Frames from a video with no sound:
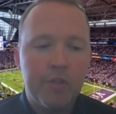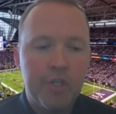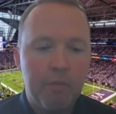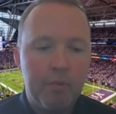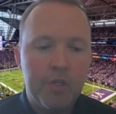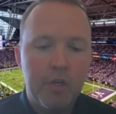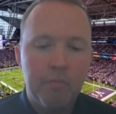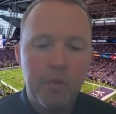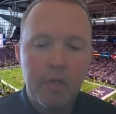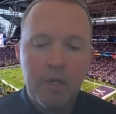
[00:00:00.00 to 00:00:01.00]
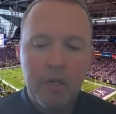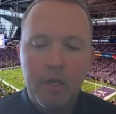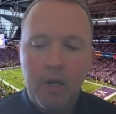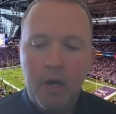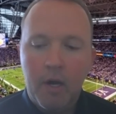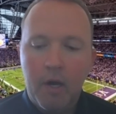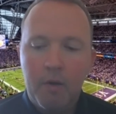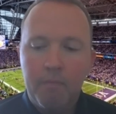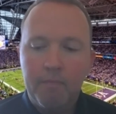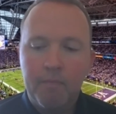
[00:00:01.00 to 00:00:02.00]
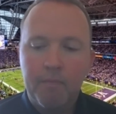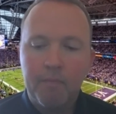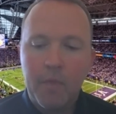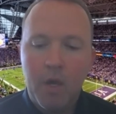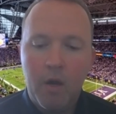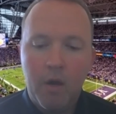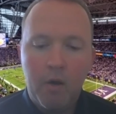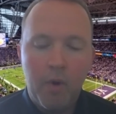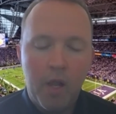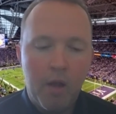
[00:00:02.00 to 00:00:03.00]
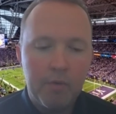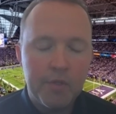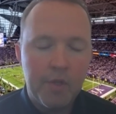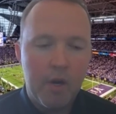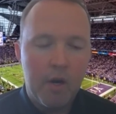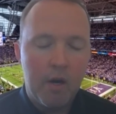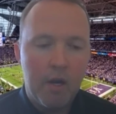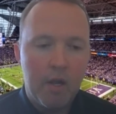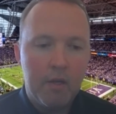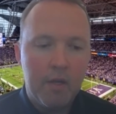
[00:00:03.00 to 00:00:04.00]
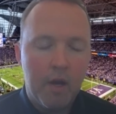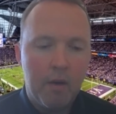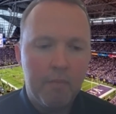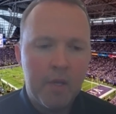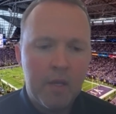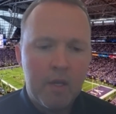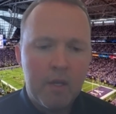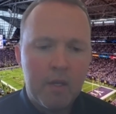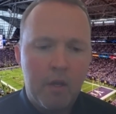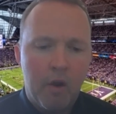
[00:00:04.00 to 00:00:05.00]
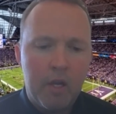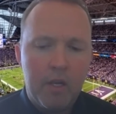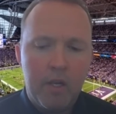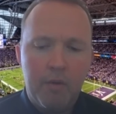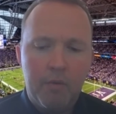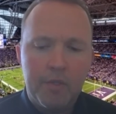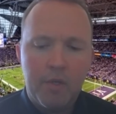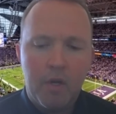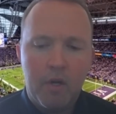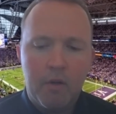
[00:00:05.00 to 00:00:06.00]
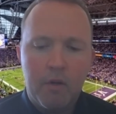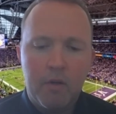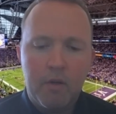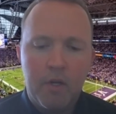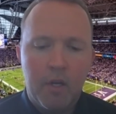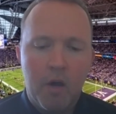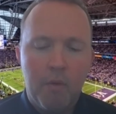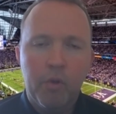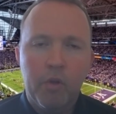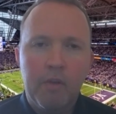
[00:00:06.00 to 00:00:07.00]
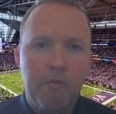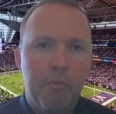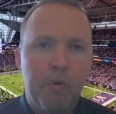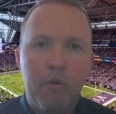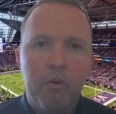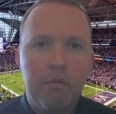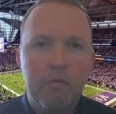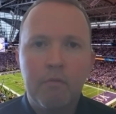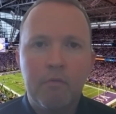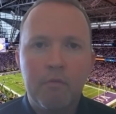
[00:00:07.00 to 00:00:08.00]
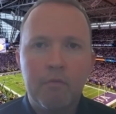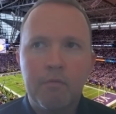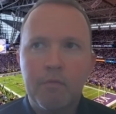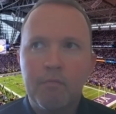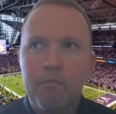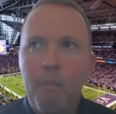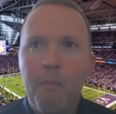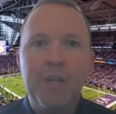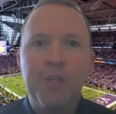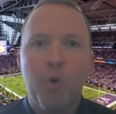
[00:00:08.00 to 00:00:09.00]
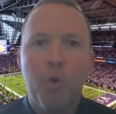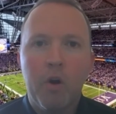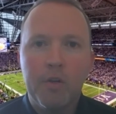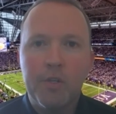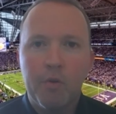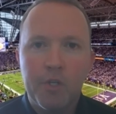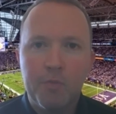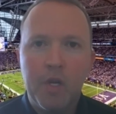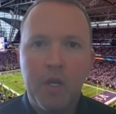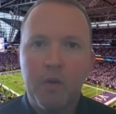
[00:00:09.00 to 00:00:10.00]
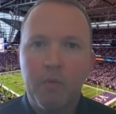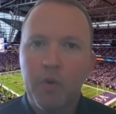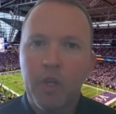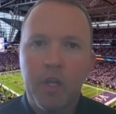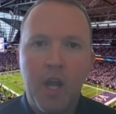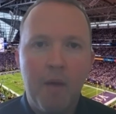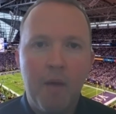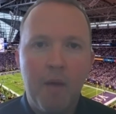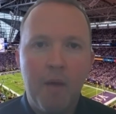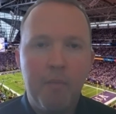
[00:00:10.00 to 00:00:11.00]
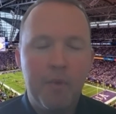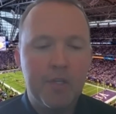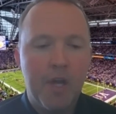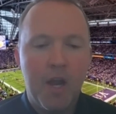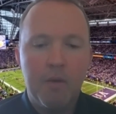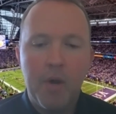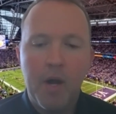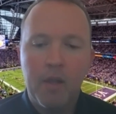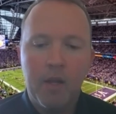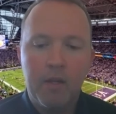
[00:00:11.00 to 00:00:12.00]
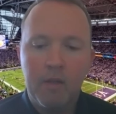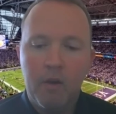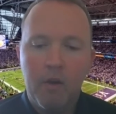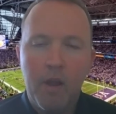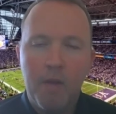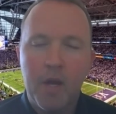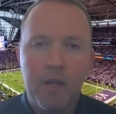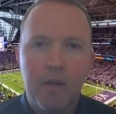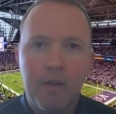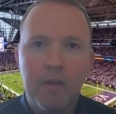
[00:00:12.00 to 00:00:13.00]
championship while I was there. And, he was an unbelievable mentor, so to speak, and really got me excited about, hey, I'm not going to